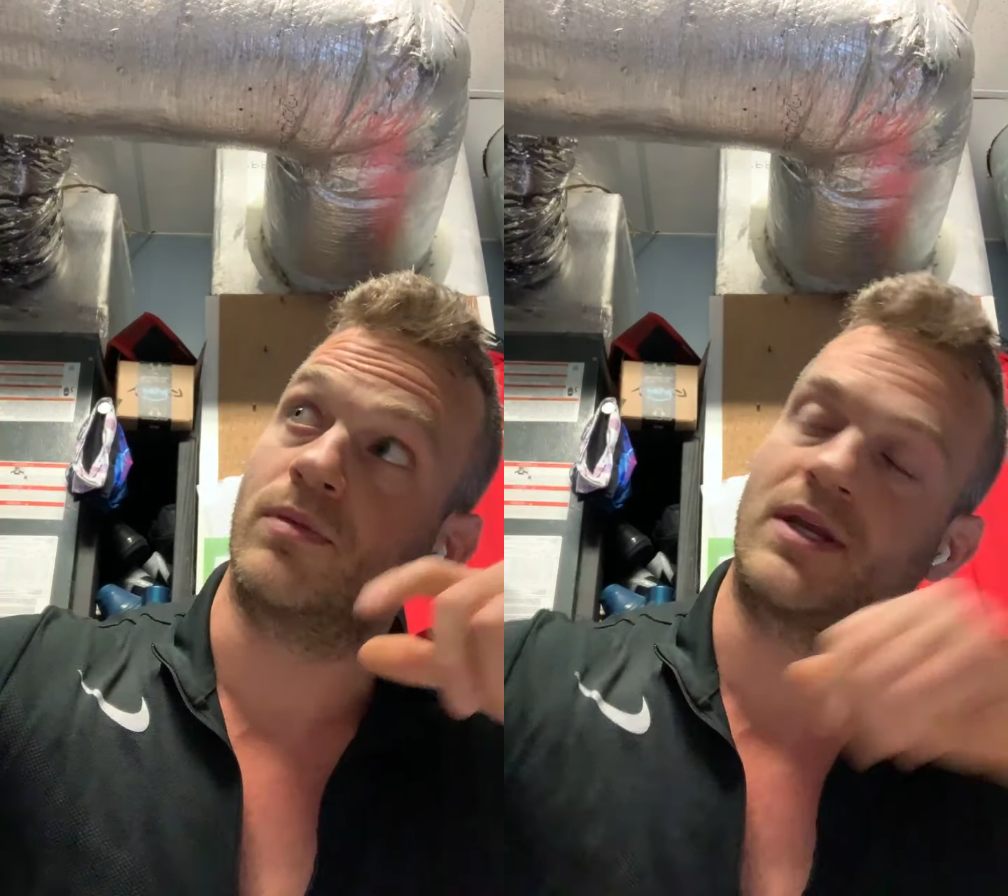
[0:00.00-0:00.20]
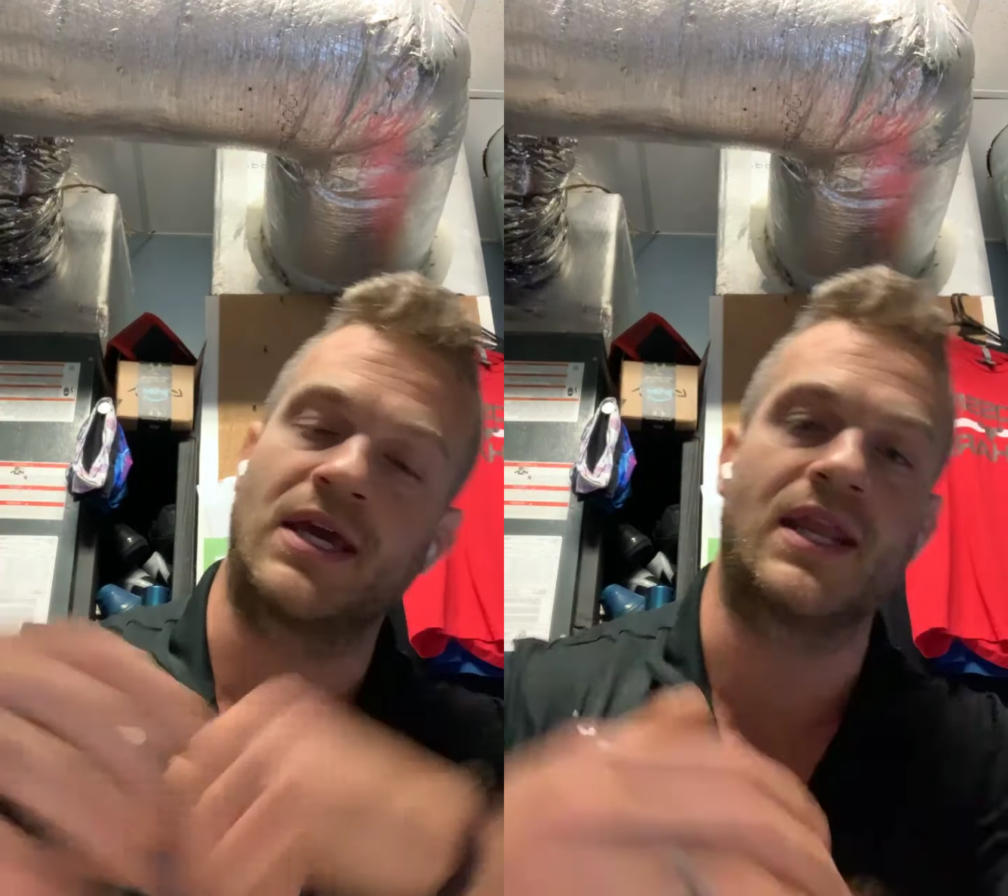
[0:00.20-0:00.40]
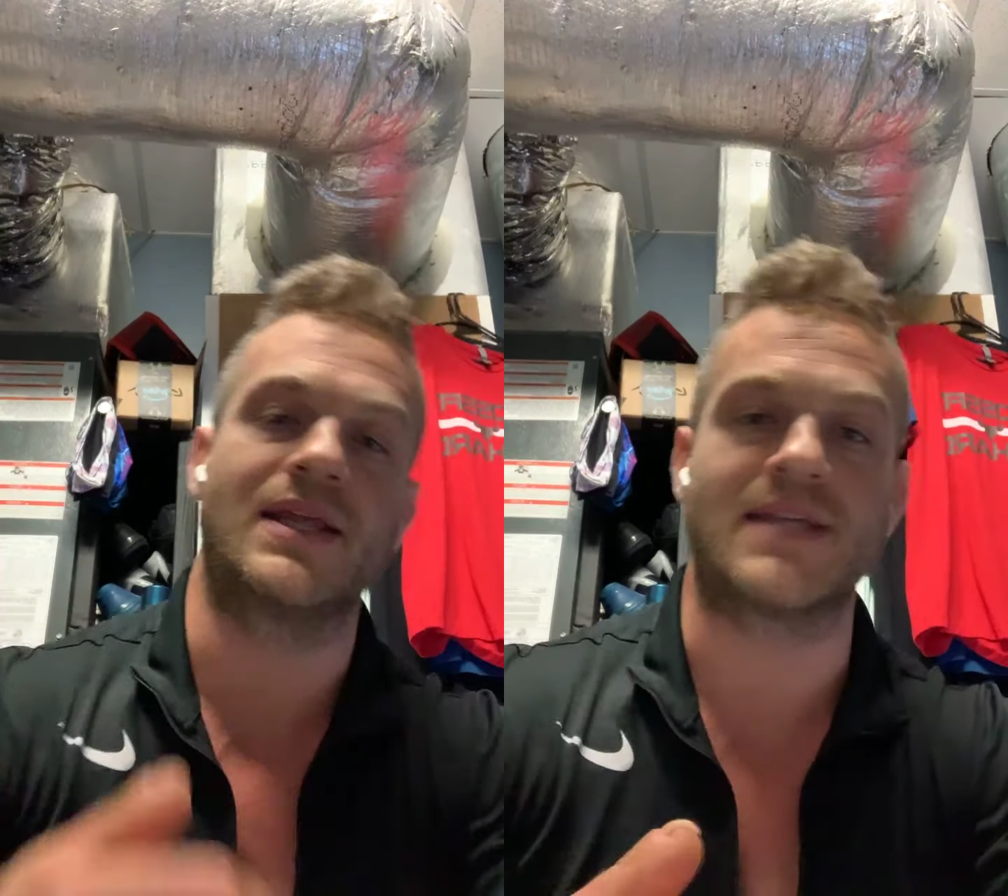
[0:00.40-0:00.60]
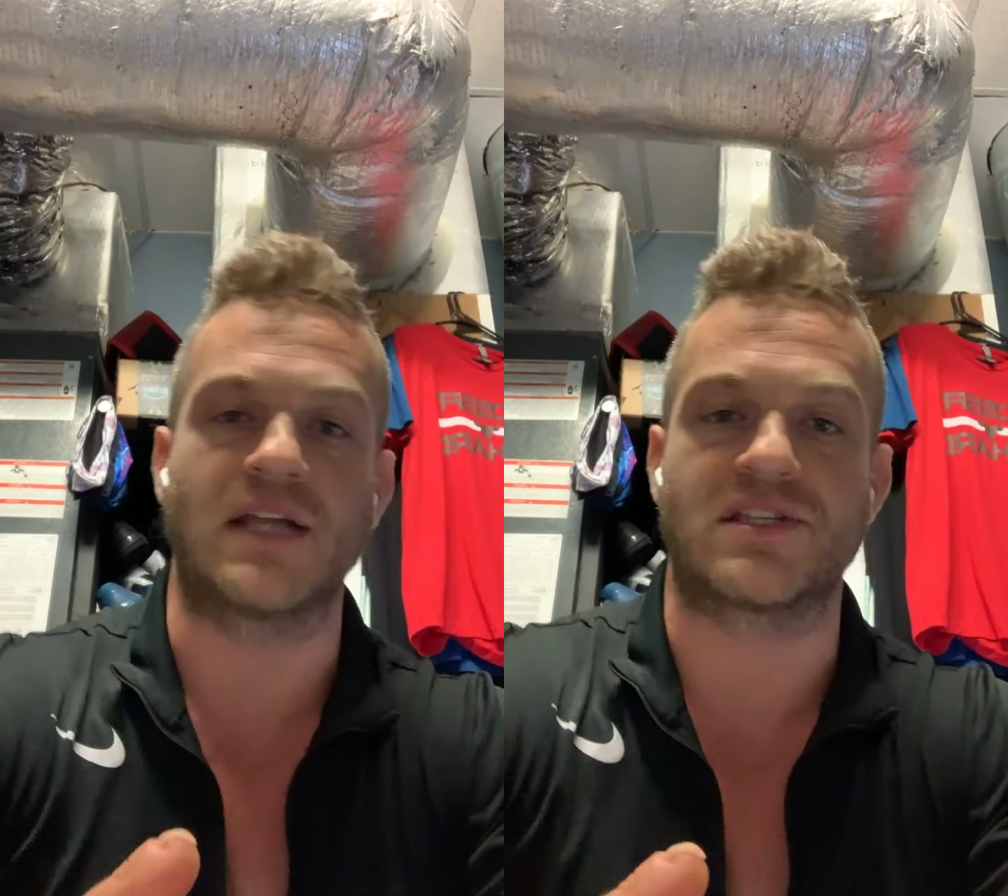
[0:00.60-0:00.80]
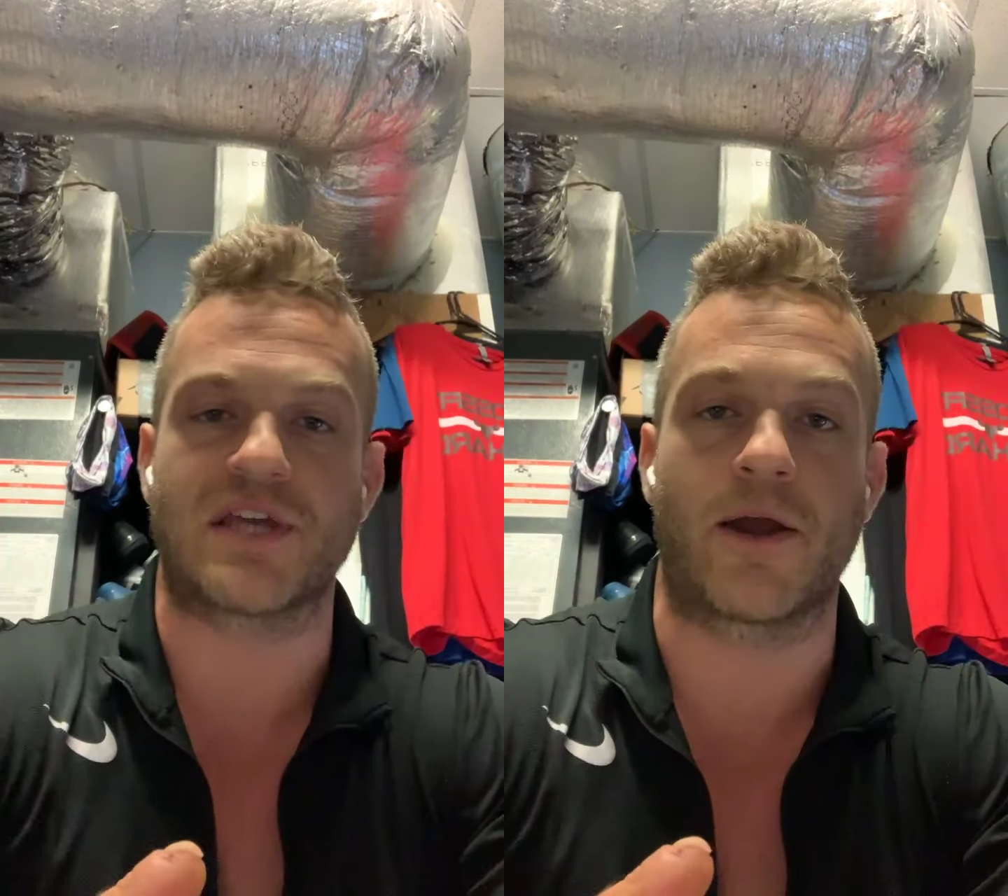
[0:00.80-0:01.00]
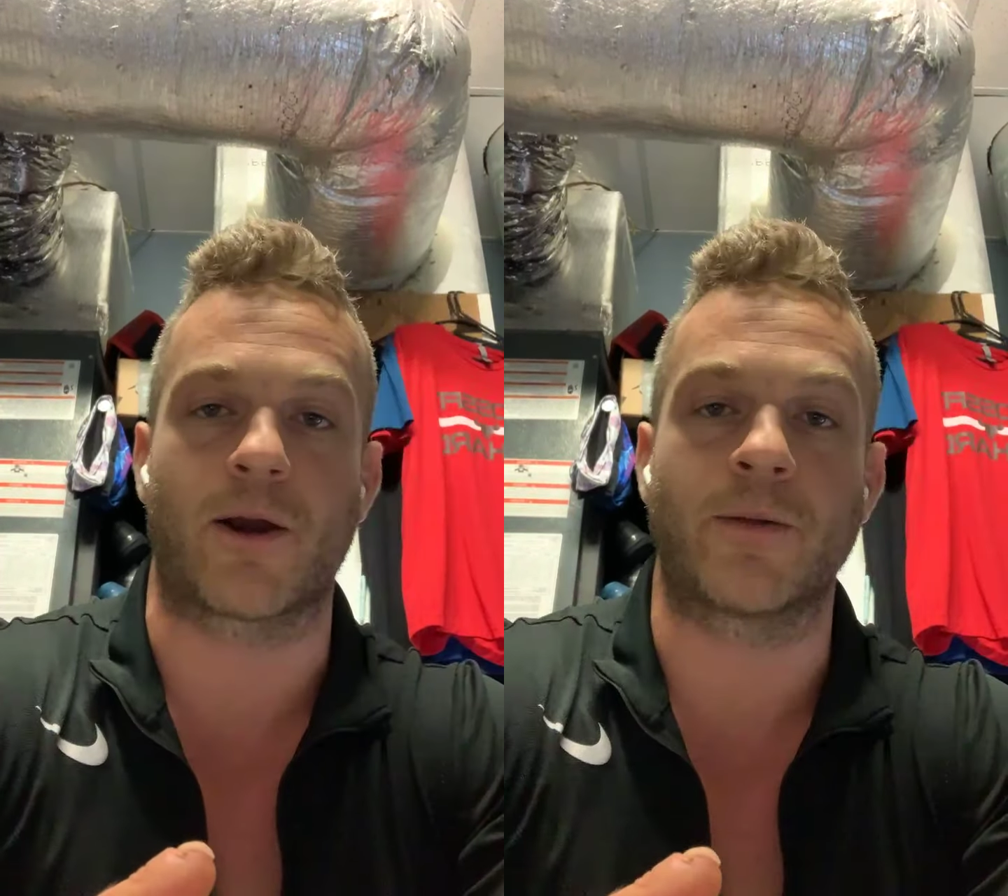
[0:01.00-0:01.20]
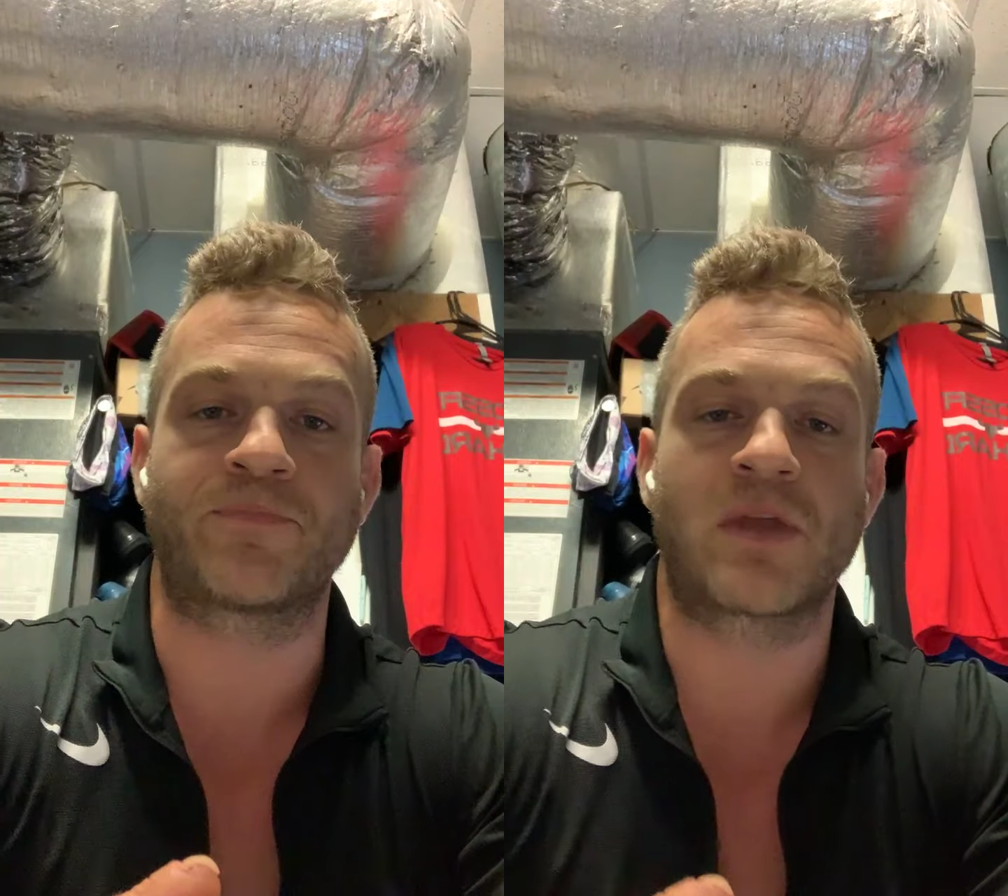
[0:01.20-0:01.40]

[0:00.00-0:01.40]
he hit it dead center.